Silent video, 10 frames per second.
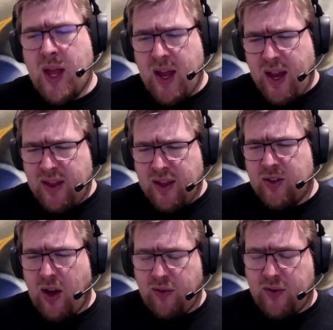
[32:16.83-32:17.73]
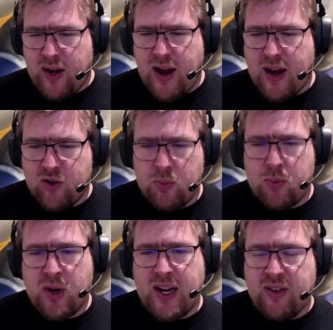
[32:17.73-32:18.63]
And that's often actually
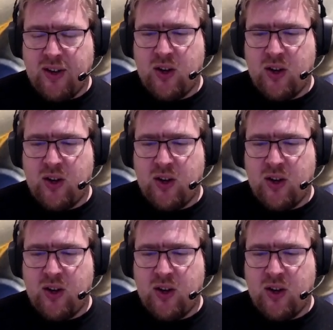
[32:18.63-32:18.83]
pretty easy